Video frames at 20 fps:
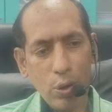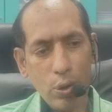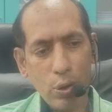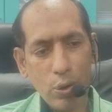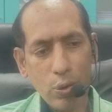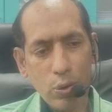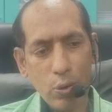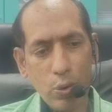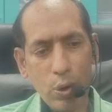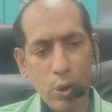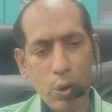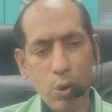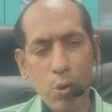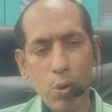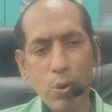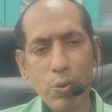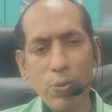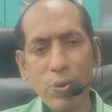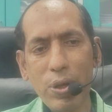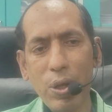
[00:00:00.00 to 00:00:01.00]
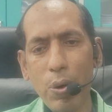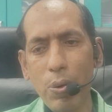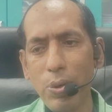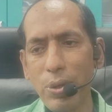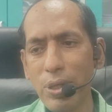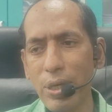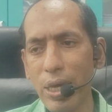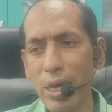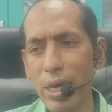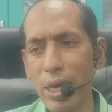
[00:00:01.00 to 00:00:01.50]
So it goes without
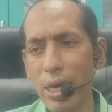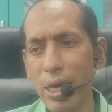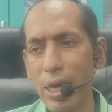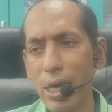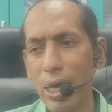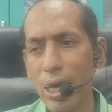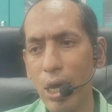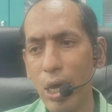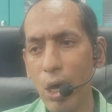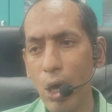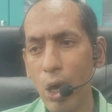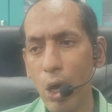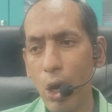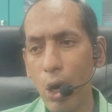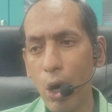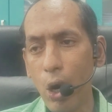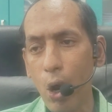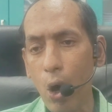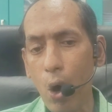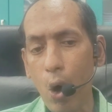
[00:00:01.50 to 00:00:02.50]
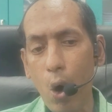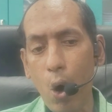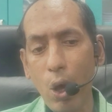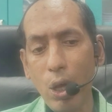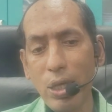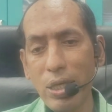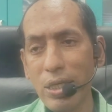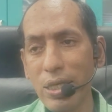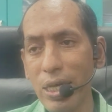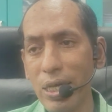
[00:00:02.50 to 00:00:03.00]
saying,
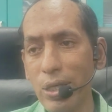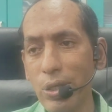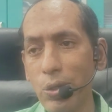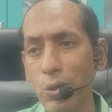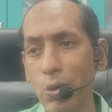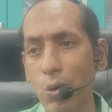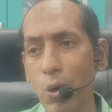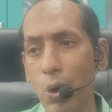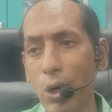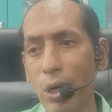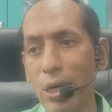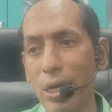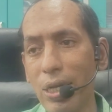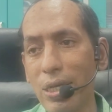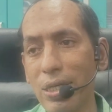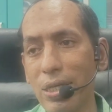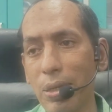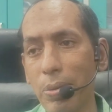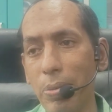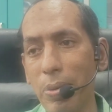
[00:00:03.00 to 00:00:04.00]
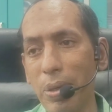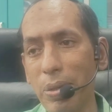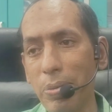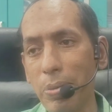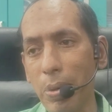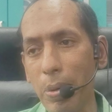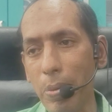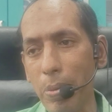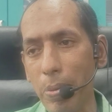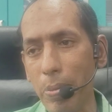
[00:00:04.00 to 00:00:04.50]
all cells do not touch the
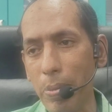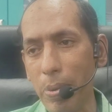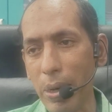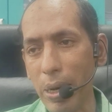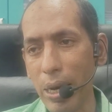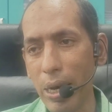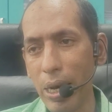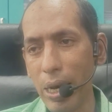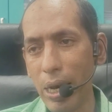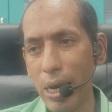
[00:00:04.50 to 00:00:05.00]
basement membrane